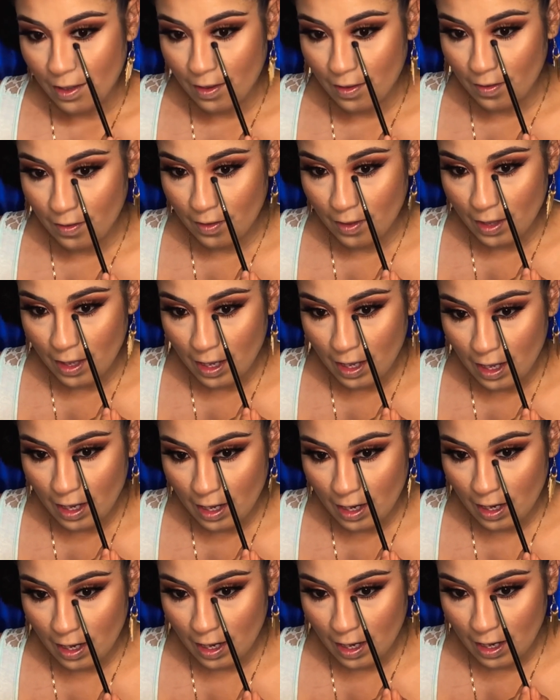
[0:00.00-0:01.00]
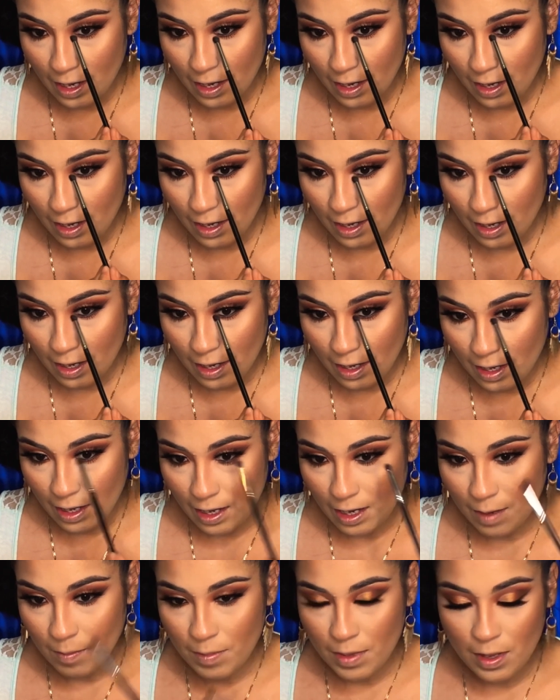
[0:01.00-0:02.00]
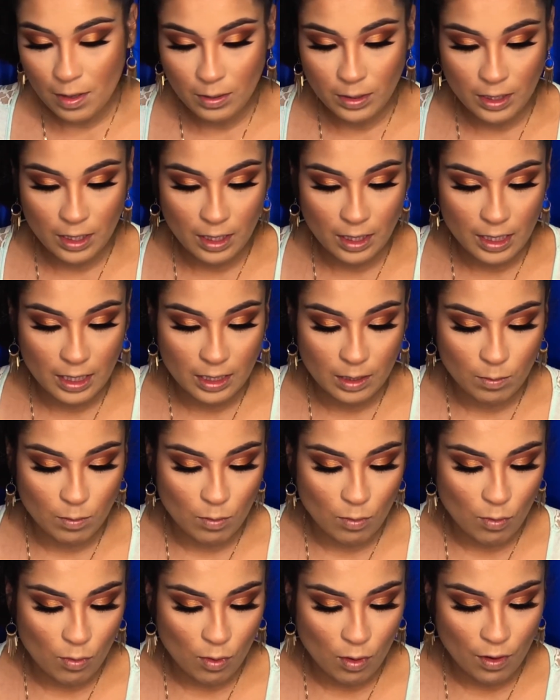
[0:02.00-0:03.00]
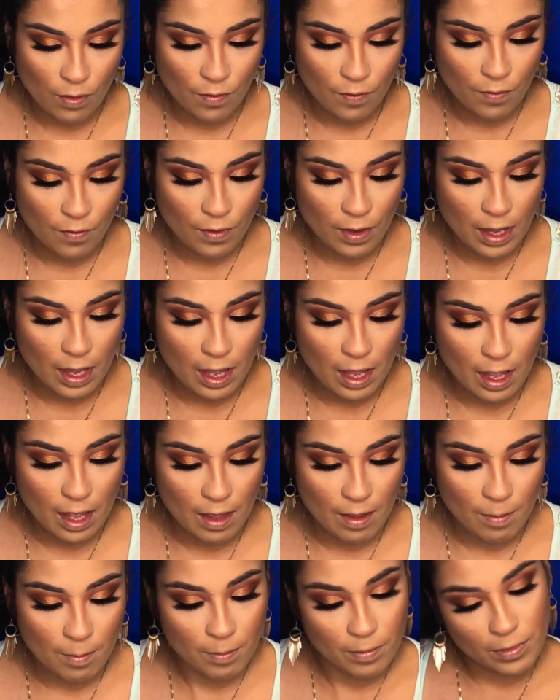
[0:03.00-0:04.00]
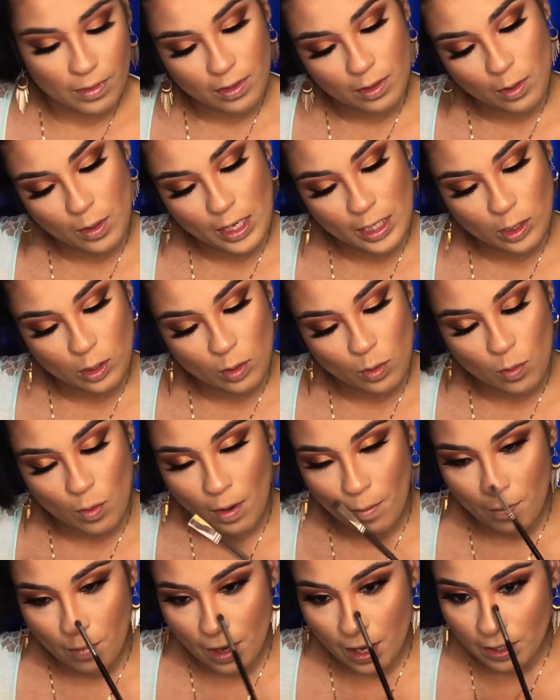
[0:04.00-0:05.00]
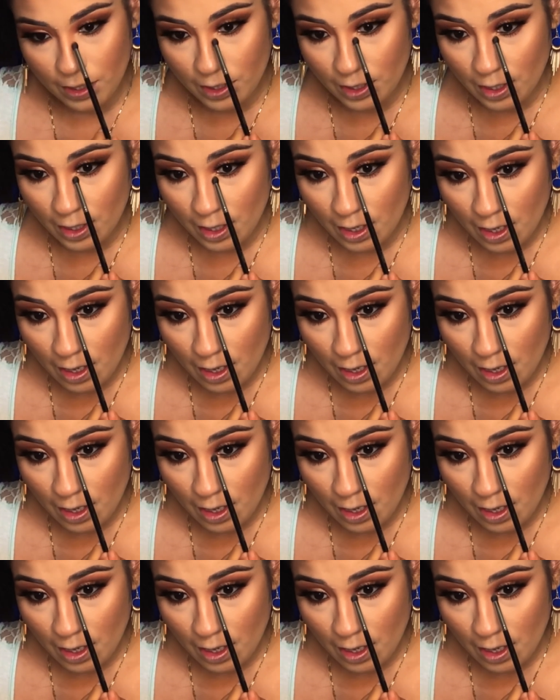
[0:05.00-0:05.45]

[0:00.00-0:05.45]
of the eye here, and I'm using this Morphe M321 brush.